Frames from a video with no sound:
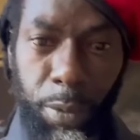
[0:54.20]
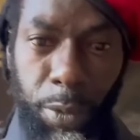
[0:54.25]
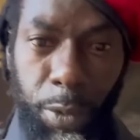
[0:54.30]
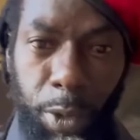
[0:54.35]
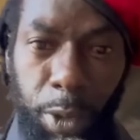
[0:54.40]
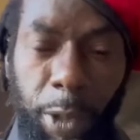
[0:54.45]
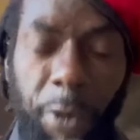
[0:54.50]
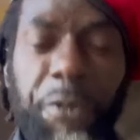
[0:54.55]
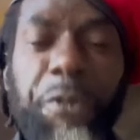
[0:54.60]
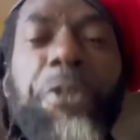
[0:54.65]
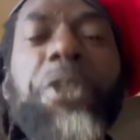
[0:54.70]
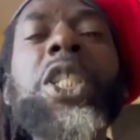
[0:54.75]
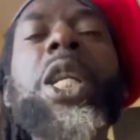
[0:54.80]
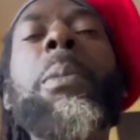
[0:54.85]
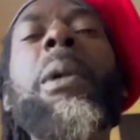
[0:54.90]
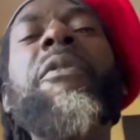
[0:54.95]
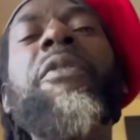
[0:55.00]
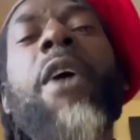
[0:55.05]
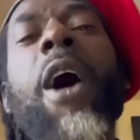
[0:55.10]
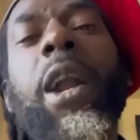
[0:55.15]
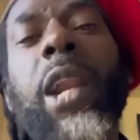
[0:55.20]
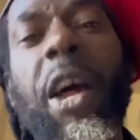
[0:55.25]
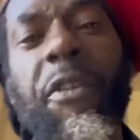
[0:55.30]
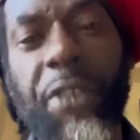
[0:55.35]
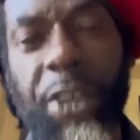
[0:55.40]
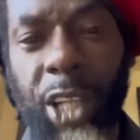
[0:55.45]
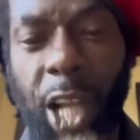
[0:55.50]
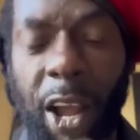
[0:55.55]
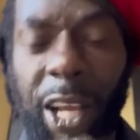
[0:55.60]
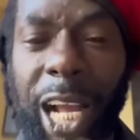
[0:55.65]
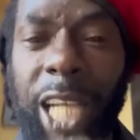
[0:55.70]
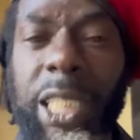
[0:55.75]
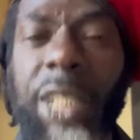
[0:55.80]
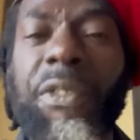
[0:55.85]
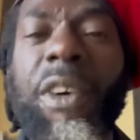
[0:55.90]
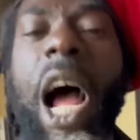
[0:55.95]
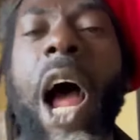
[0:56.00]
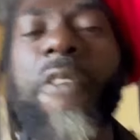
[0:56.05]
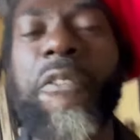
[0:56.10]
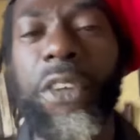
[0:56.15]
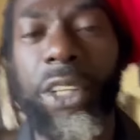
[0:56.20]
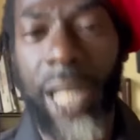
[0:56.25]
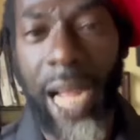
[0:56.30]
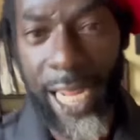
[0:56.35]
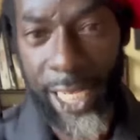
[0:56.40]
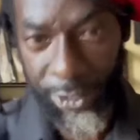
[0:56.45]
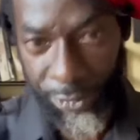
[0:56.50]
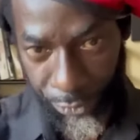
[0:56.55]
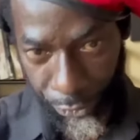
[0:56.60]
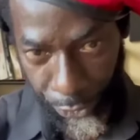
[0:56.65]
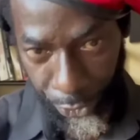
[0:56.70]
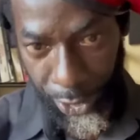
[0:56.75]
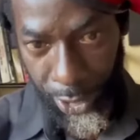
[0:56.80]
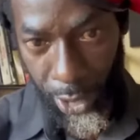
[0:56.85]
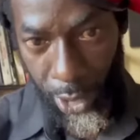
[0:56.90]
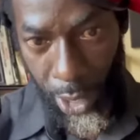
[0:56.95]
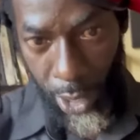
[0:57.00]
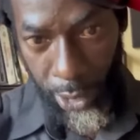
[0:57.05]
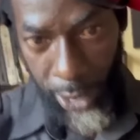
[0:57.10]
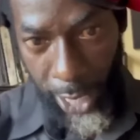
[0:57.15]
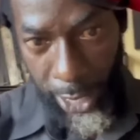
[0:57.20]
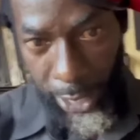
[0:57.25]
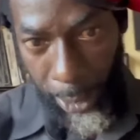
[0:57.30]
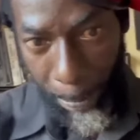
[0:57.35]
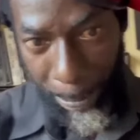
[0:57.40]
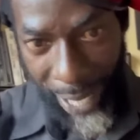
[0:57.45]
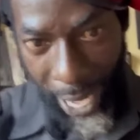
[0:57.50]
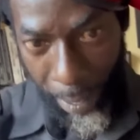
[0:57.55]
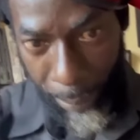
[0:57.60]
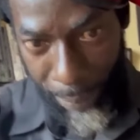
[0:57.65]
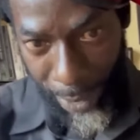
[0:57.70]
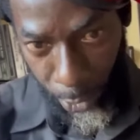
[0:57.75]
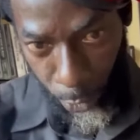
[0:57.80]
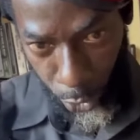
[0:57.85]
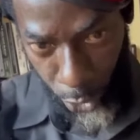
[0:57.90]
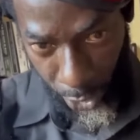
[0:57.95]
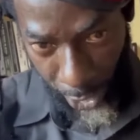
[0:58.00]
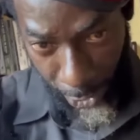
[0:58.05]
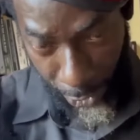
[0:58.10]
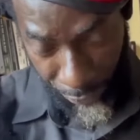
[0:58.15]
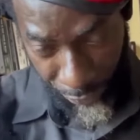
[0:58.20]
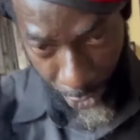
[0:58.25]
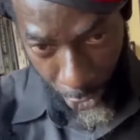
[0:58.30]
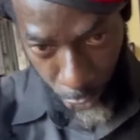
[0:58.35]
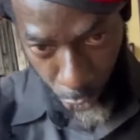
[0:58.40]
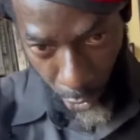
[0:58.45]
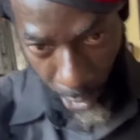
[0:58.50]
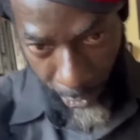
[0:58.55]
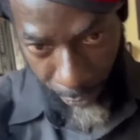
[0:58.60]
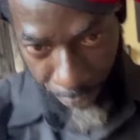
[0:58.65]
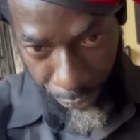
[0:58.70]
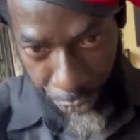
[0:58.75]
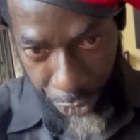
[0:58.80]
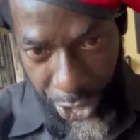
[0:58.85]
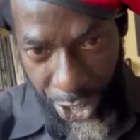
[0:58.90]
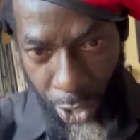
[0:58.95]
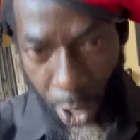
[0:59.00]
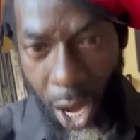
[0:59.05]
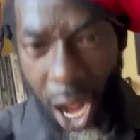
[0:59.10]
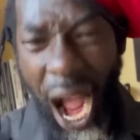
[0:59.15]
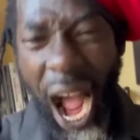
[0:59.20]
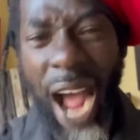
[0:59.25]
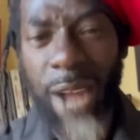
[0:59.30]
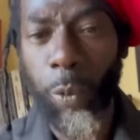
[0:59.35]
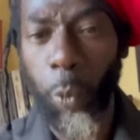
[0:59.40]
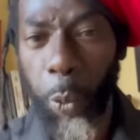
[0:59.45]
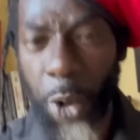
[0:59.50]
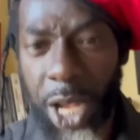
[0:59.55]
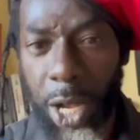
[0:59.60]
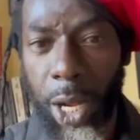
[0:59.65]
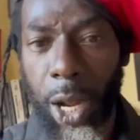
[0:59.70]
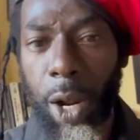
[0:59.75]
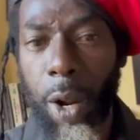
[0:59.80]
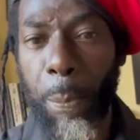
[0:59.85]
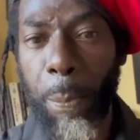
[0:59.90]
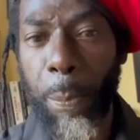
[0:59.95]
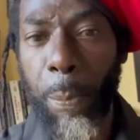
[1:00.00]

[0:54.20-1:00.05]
the freedom of all Africa, because if Africa is free, then the black man is eventually free and will